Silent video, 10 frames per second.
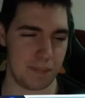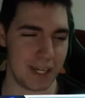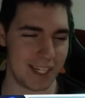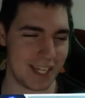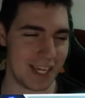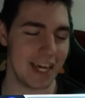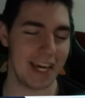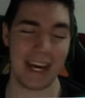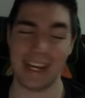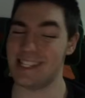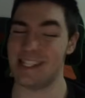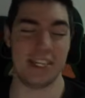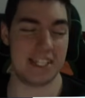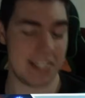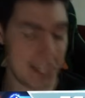of Pixie, it's
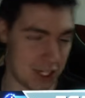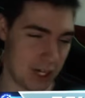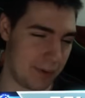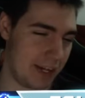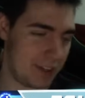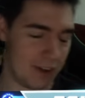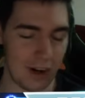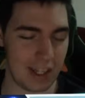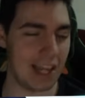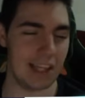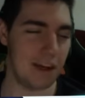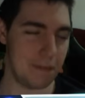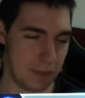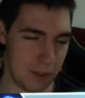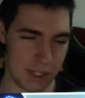just such a great card I
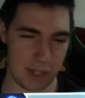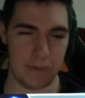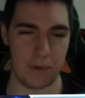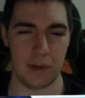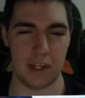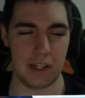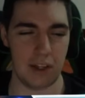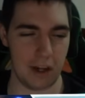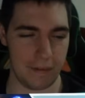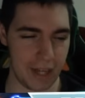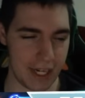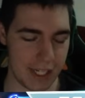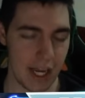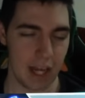love using Ravonna in a lot of decks.